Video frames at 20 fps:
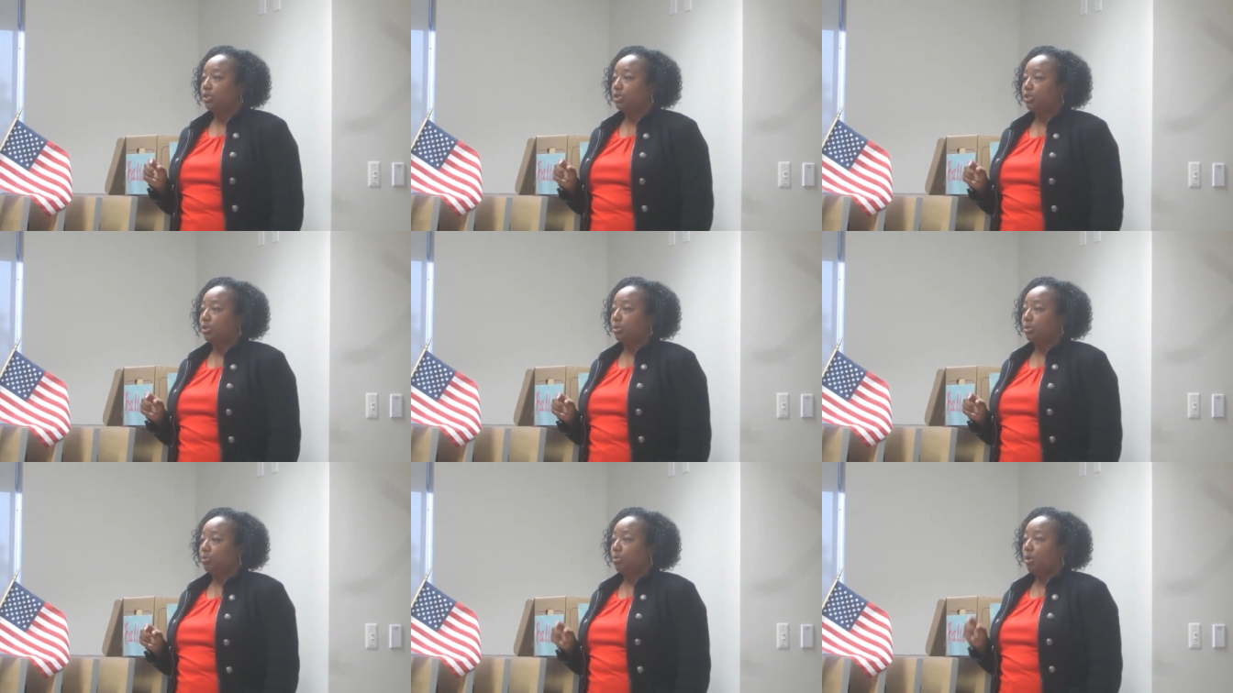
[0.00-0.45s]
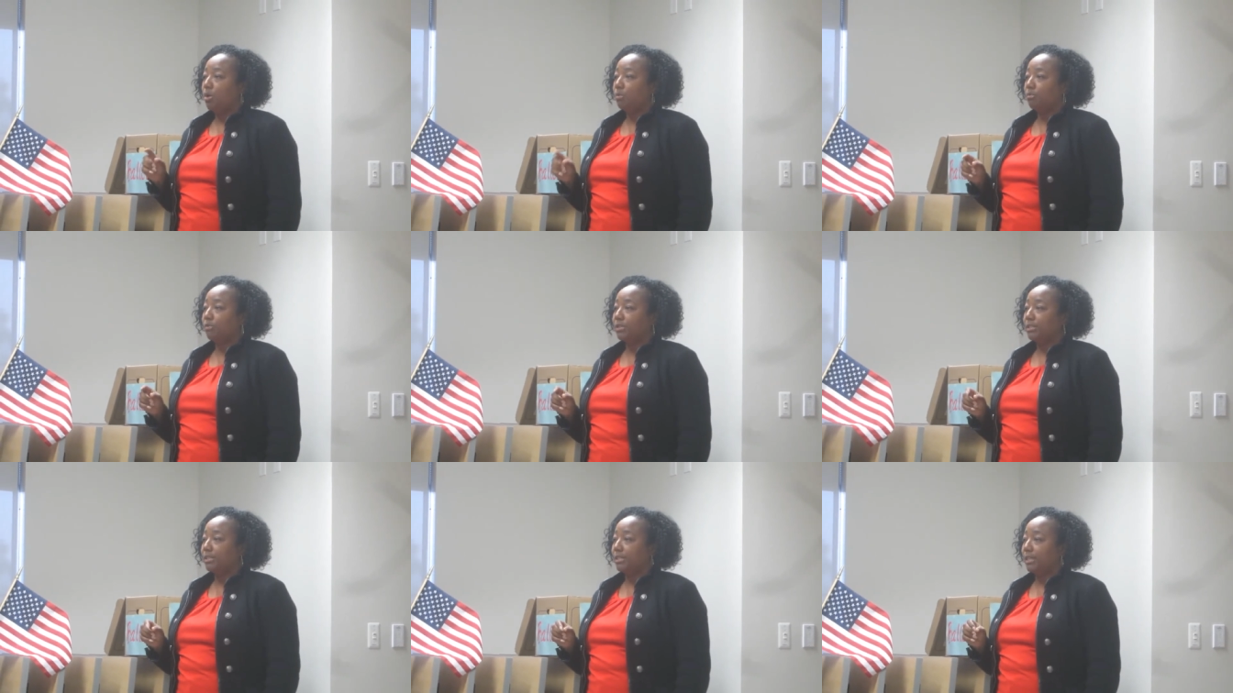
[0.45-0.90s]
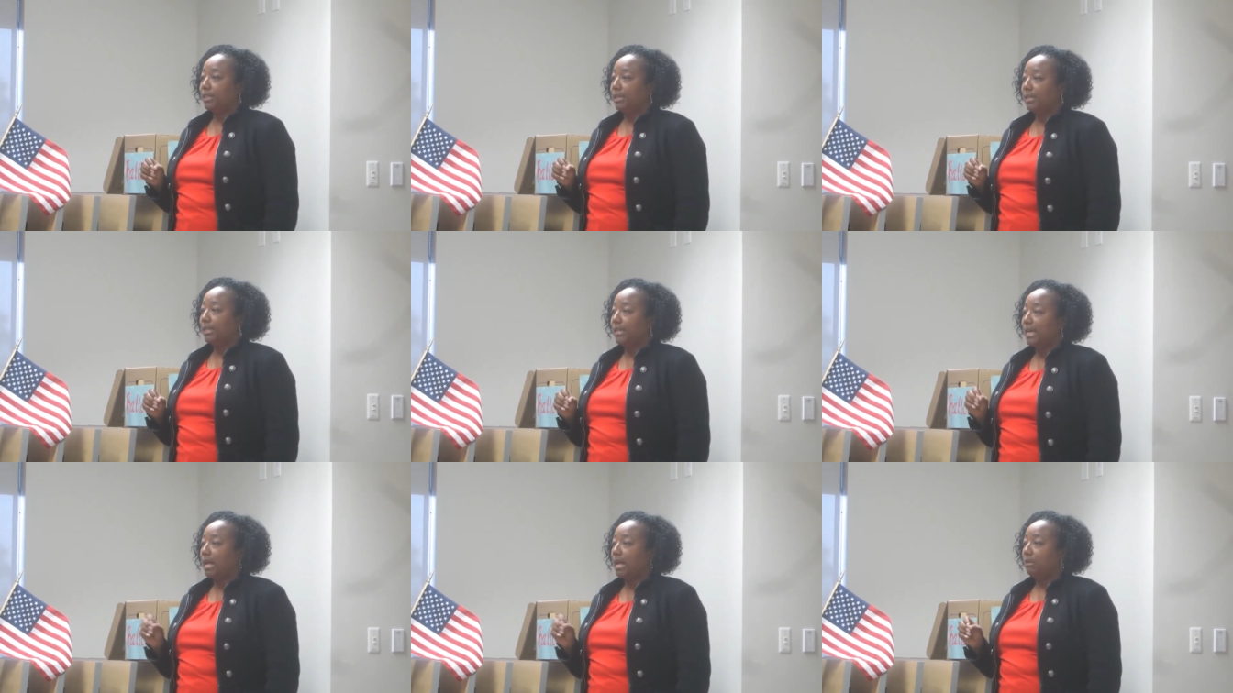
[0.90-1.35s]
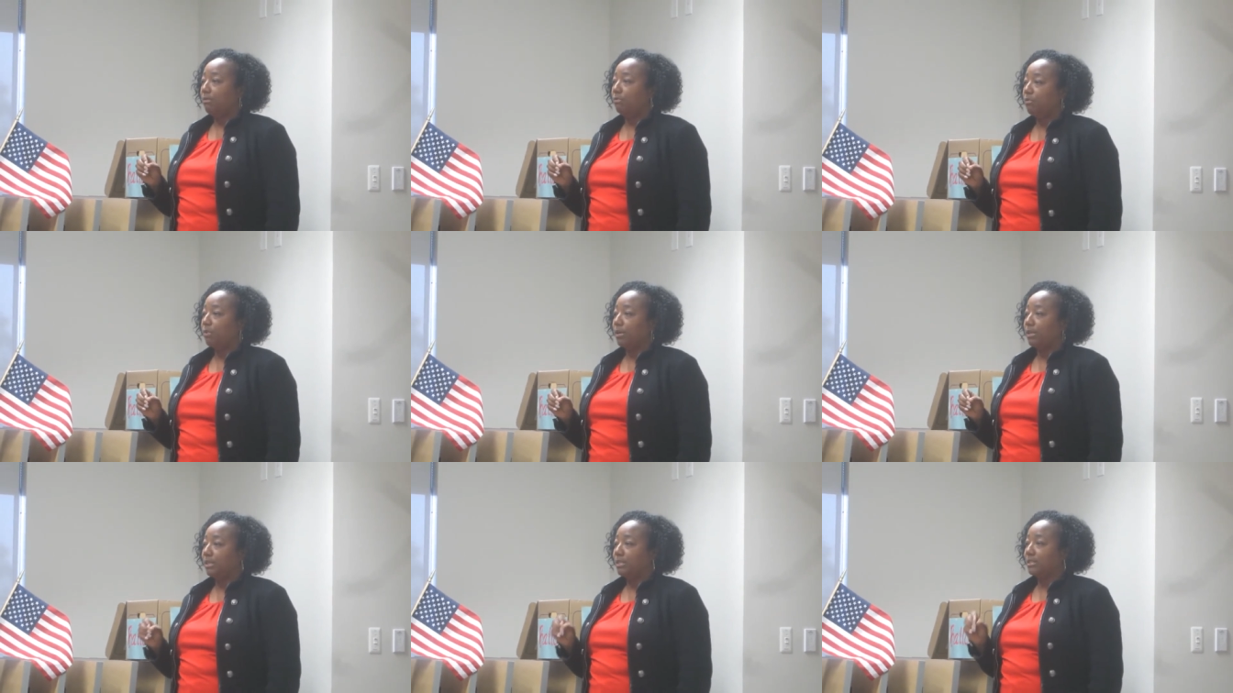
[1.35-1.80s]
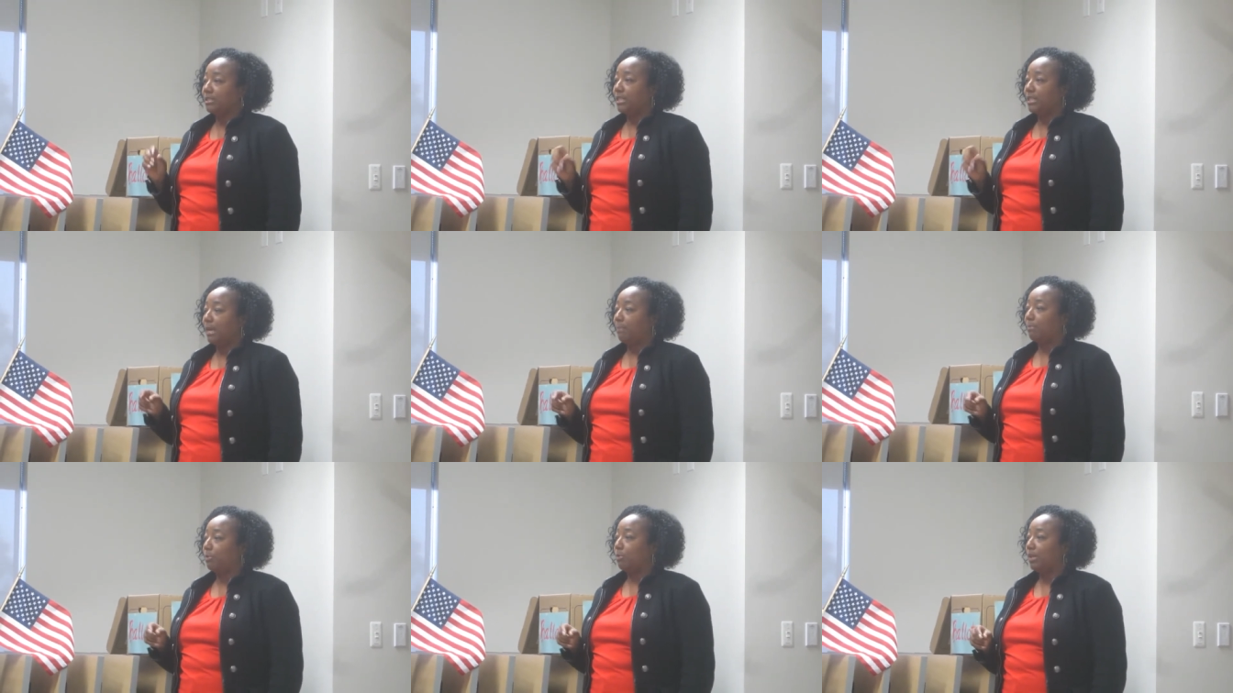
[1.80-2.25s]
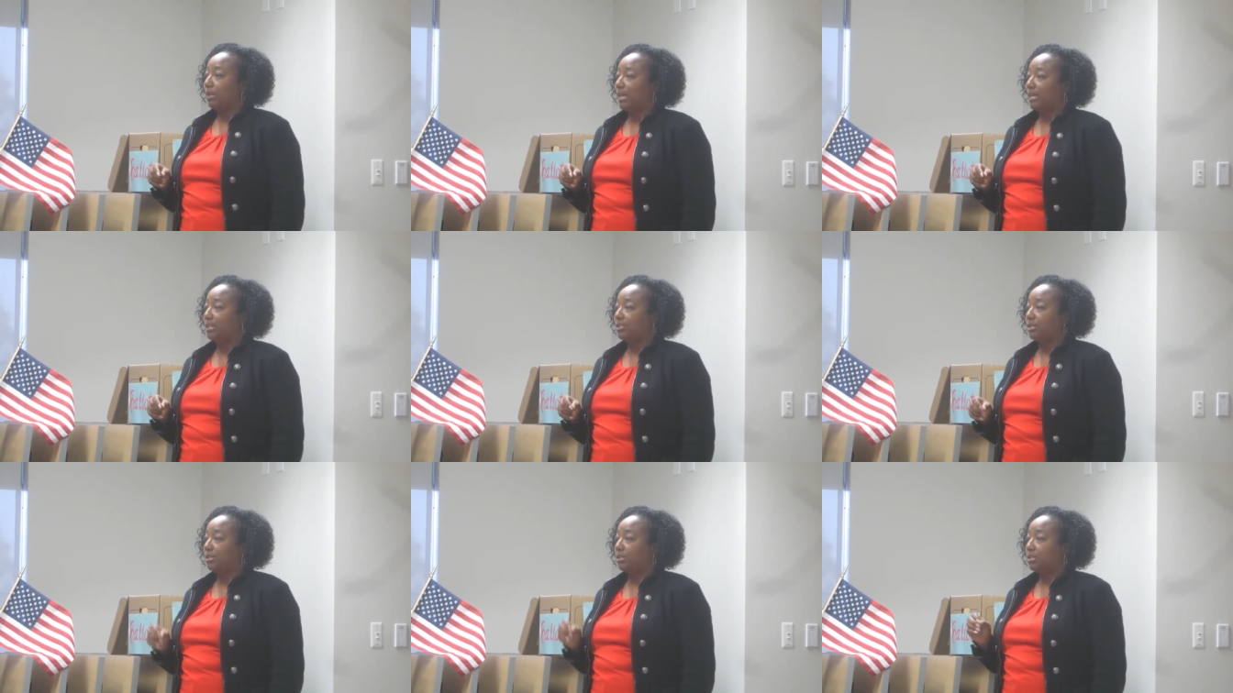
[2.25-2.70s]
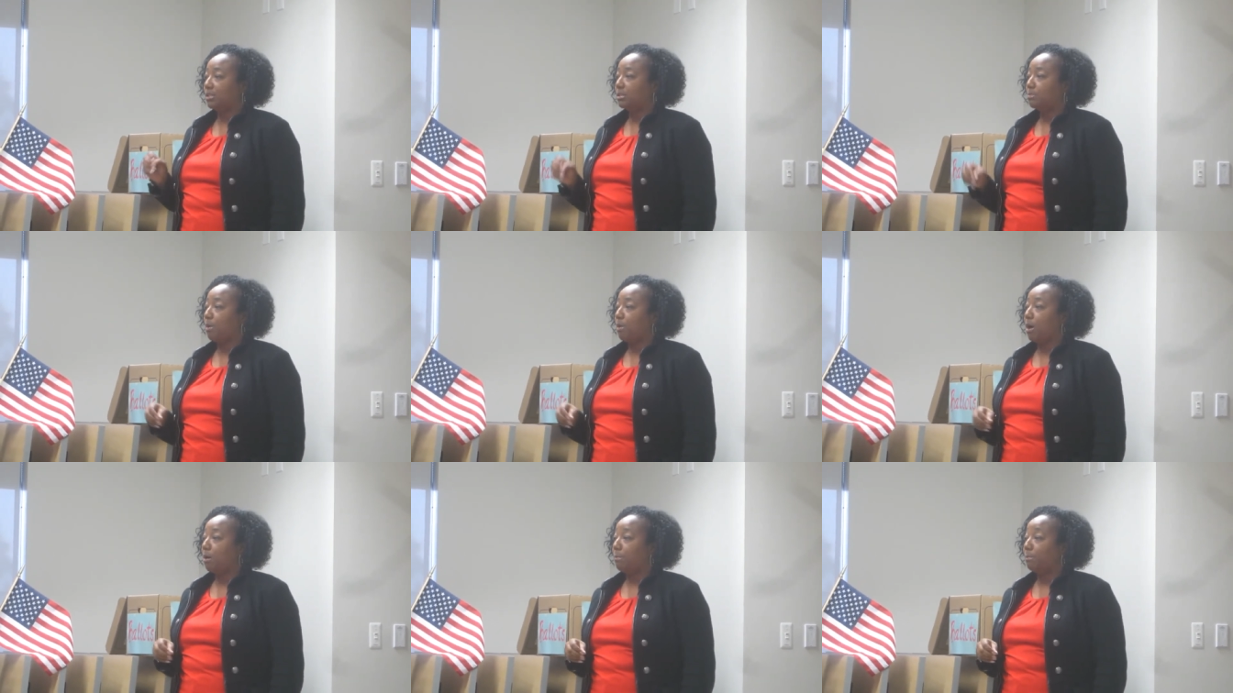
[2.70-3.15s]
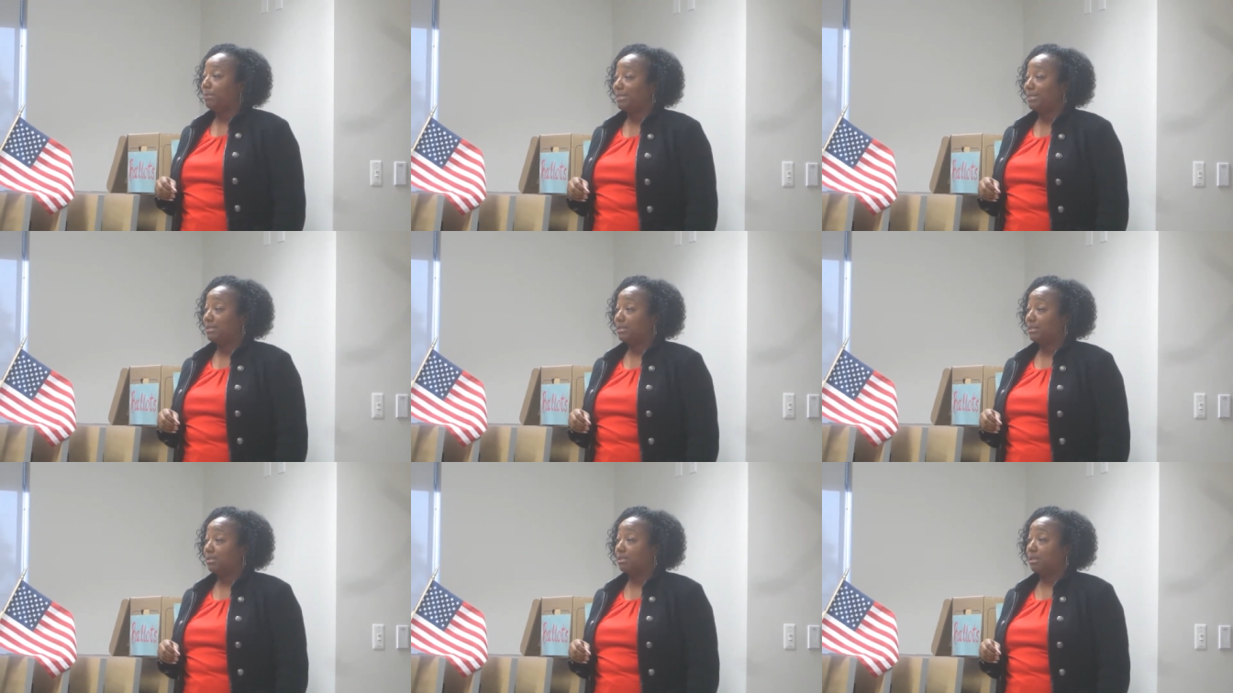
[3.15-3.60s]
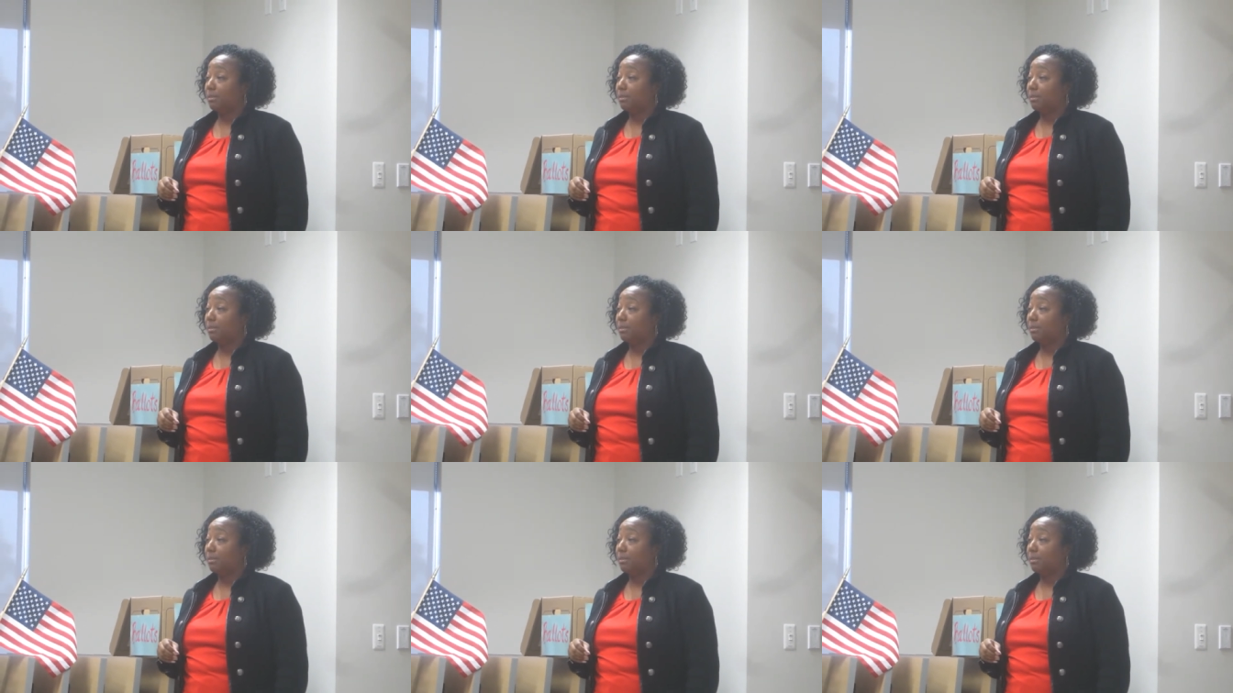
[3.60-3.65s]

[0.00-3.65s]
to oversee California's labor relations and small business